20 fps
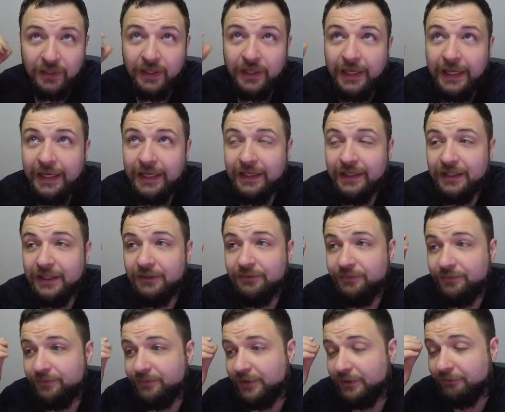hey,
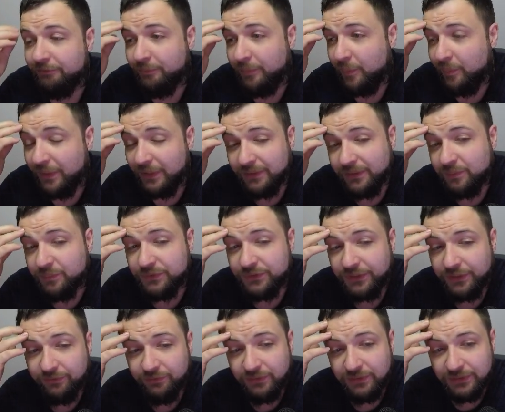if momentum's
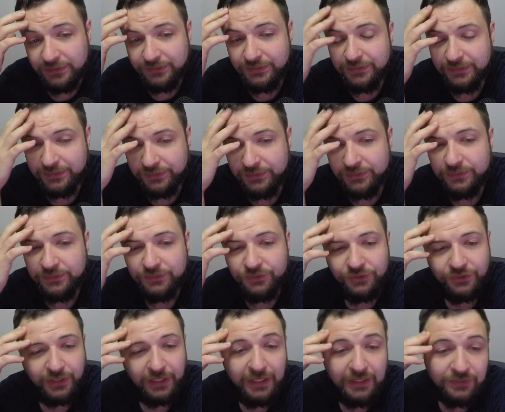giving us these
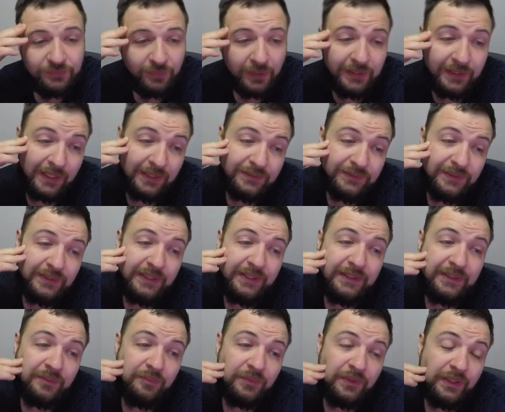trades, why not
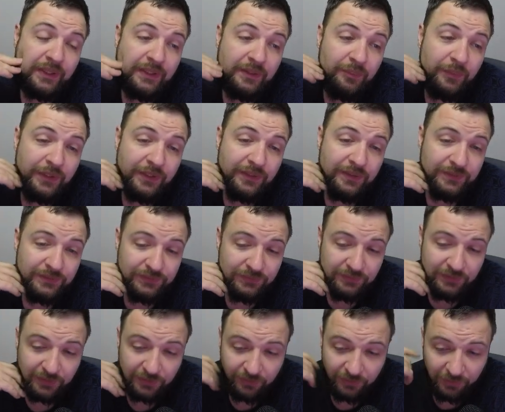take them, right? Because
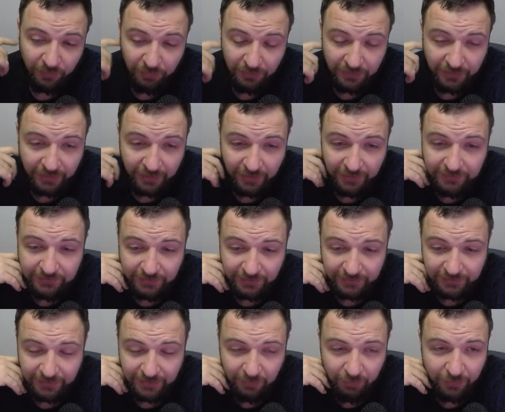there are going to be days like
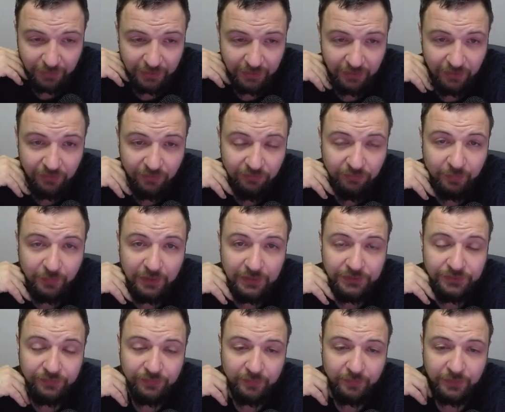that beginning of
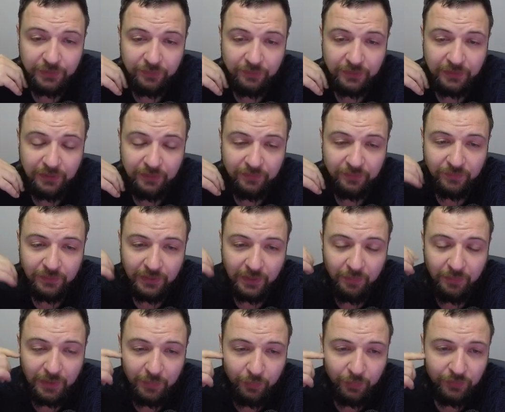March for me when
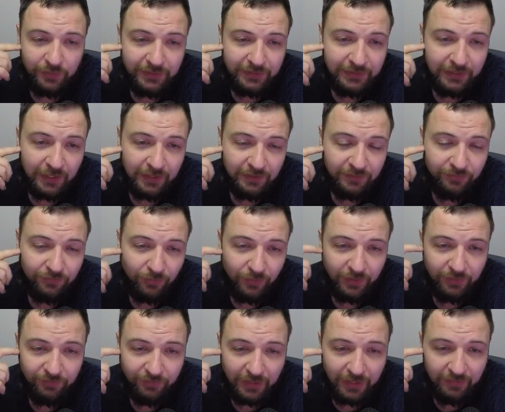I'm up only
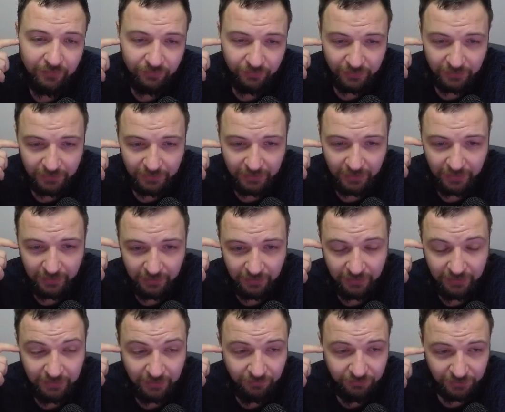$1.45 for the day,
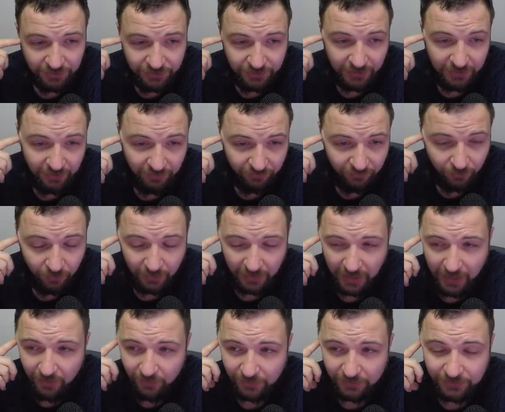and after trading 4
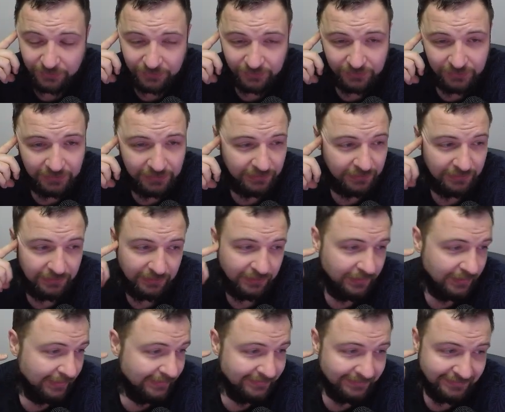hours.
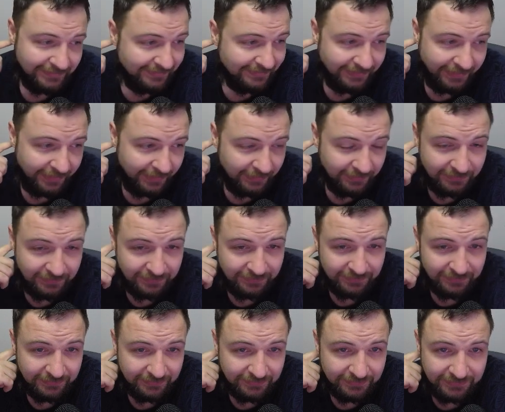That's insane.
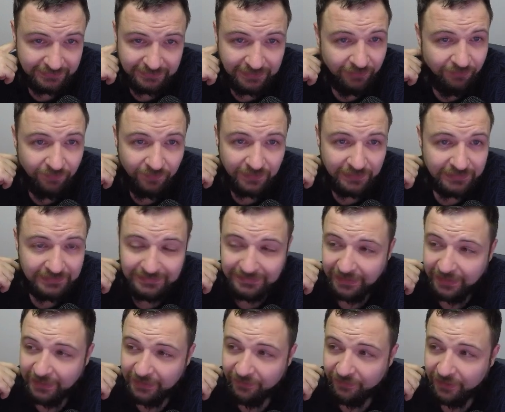It's definitely
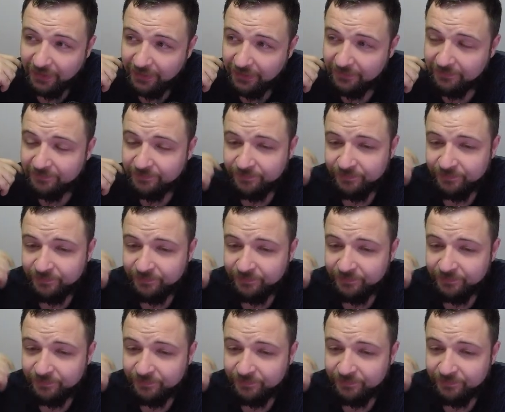insane, right?